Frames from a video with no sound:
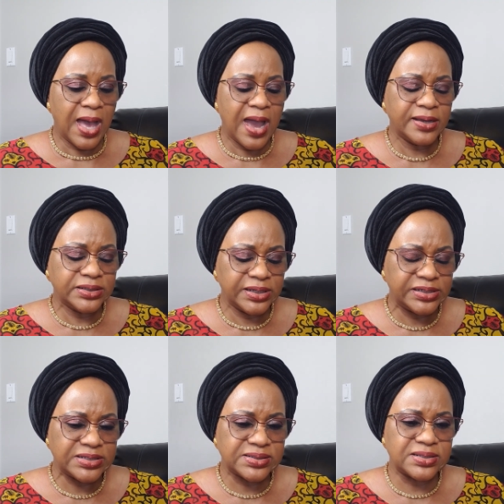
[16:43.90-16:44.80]
I heard a
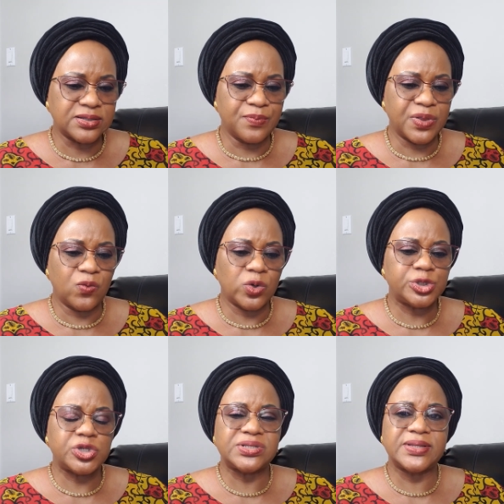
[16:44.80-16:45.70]
lady say something
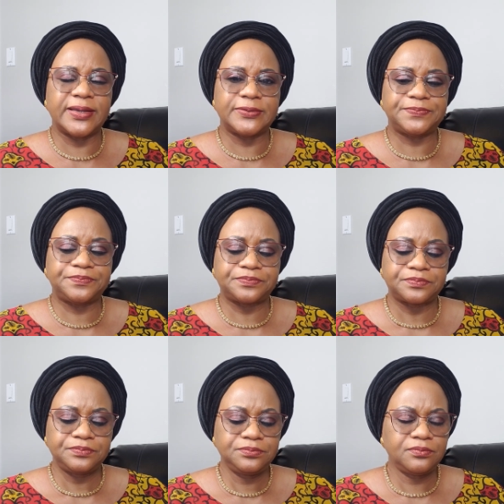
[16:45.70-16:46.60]
once. She said,
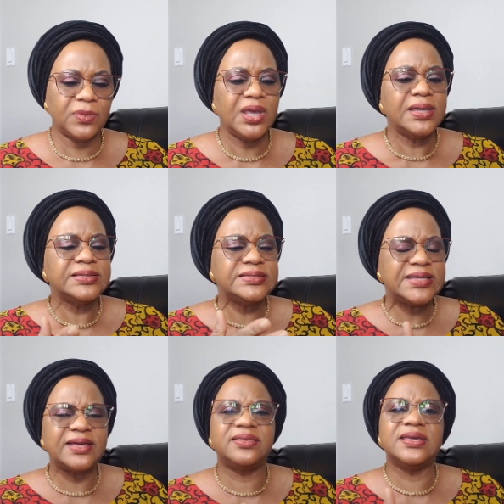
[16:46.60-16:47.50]

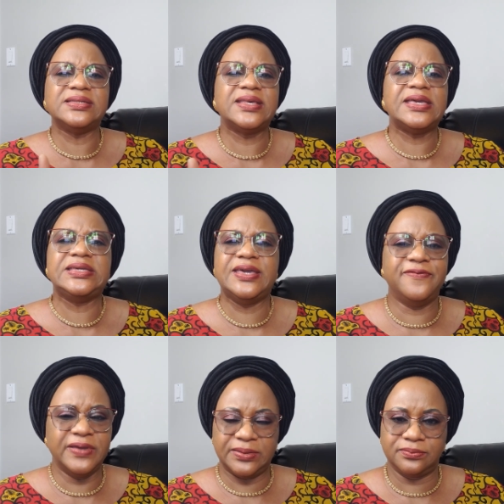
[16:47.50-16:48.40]
death is a
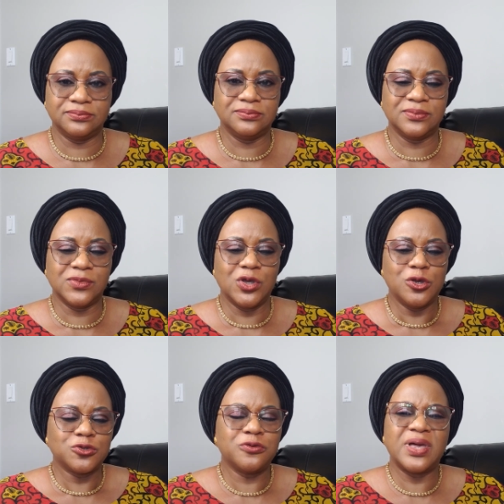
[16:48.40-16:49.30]
given.
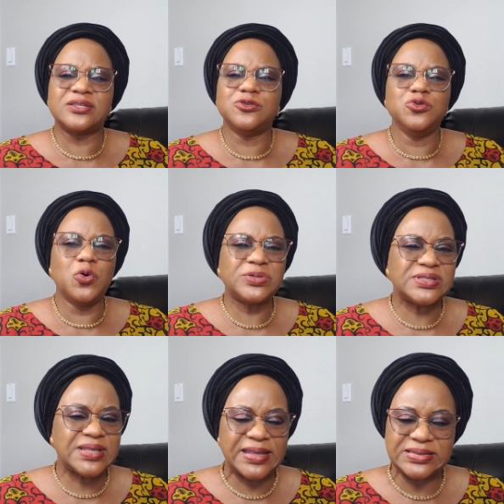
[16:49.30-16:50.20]
So there's no
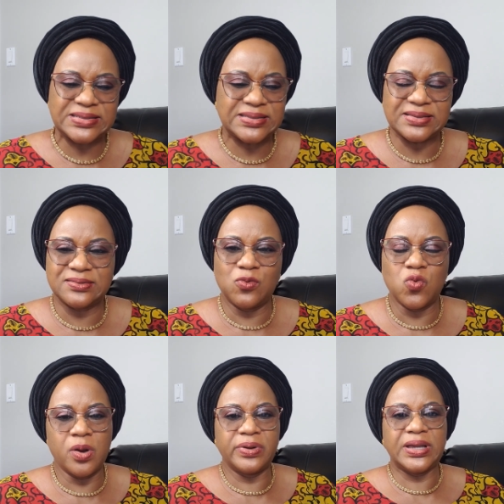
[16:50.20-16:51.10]
sense
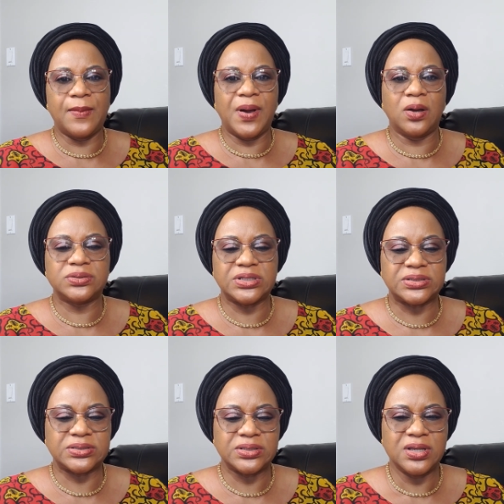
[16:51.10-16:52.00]
worrying about
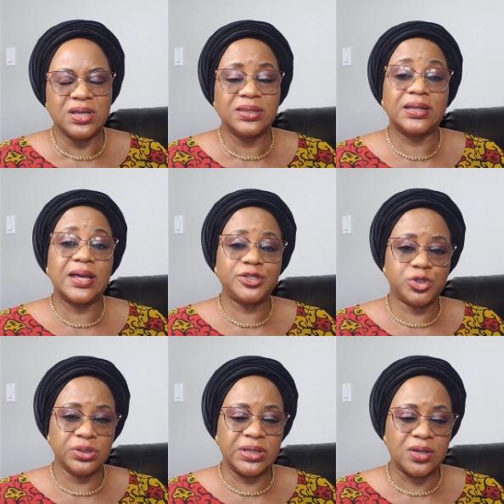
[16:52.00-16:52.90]
it. That
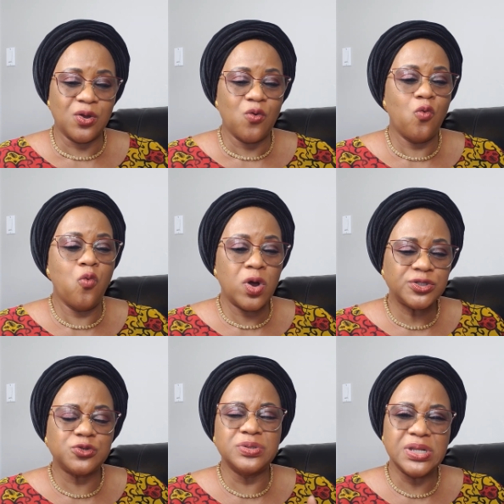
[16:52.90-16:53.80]
actually,
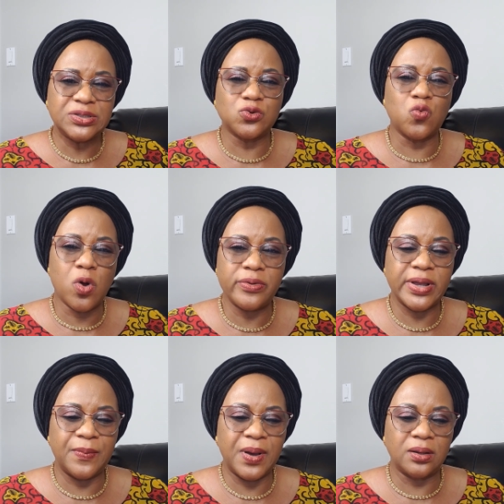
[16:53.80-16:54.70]
what you need to
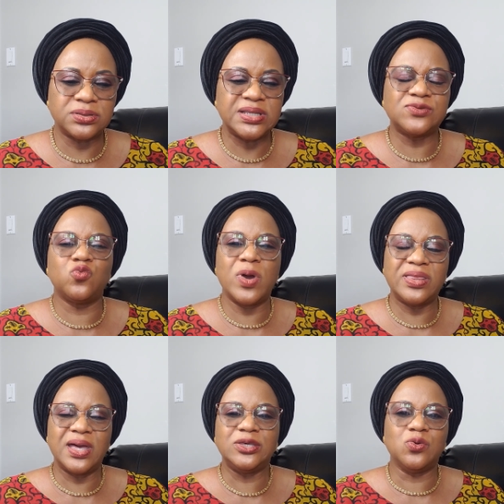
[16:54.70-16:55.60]
worry about is
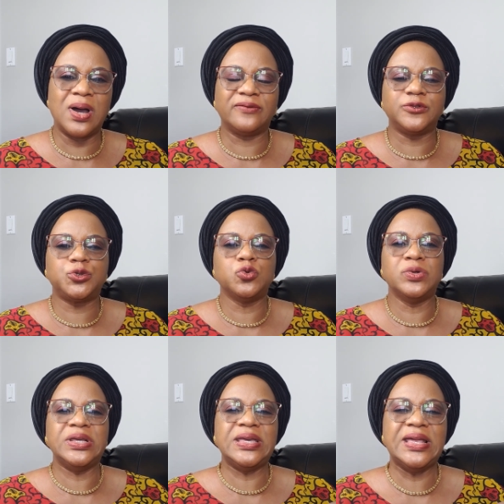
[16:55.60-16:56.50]
whether you have
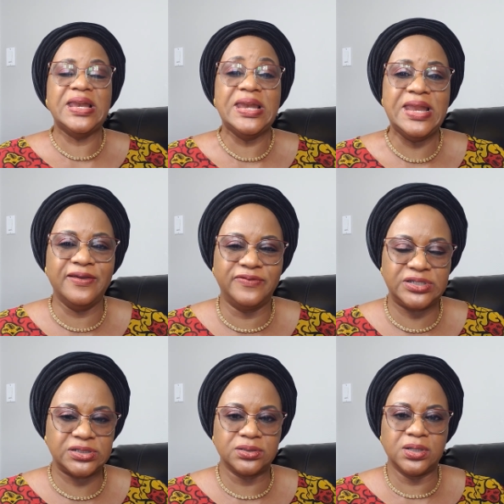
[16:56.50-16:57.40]
truly
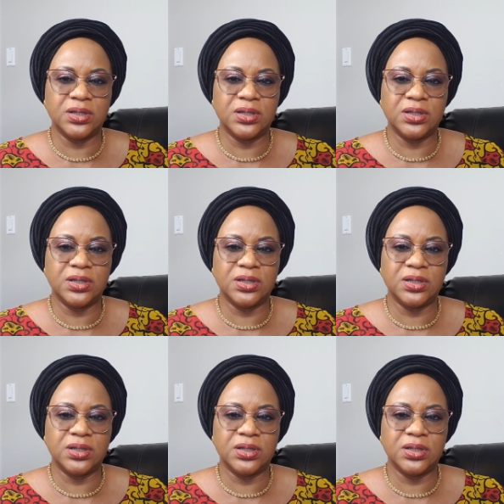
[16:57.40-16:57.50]
lived.